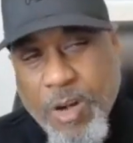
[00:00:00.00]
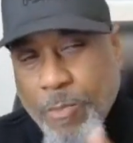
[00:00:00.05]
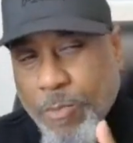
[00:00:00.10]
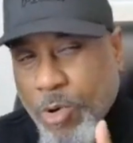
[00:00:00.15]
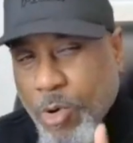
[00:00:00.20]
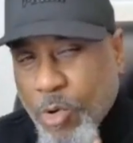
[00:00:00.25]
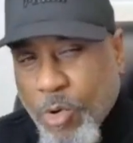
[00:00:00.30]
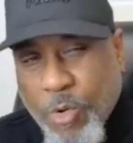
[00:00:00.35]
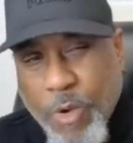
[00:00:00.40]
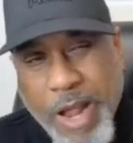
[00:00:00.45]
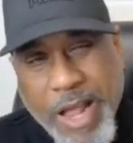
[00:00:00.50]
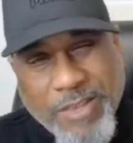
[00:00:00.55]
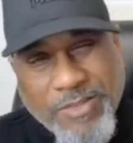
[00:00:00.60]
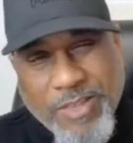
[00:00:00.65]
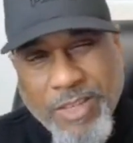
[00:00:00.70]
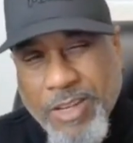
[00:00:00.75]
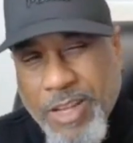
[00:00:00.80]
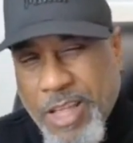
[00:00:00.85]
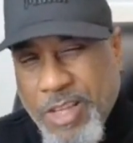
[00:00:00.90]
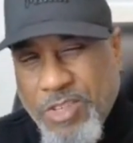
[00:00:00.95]

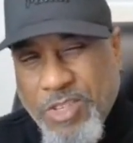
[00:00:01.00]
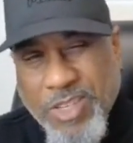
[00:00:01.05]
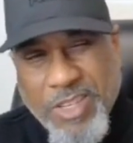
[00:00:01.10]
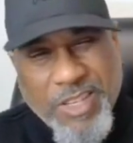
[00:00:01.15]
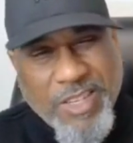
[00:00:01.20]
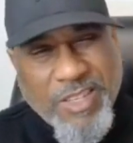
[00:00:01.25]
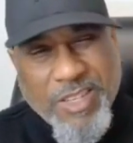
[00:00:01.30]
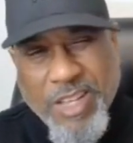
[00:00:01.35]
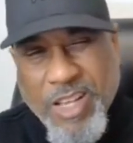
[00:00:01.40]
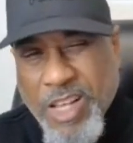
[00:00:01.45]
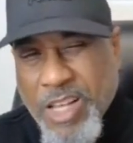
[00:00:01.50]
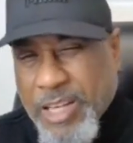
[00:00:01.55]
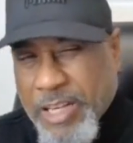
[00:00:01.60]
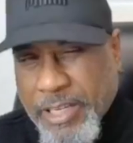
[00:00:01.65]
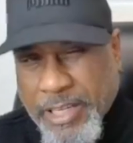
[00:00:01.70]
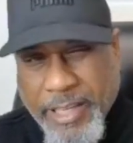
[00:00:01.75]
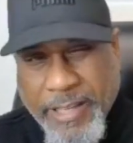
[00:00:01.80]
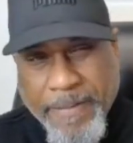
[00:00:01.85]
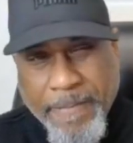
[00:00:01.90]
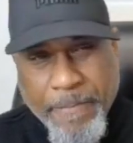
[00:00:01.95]
Procrastination is
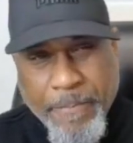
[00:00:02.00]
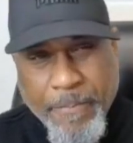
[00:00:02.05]
ugly.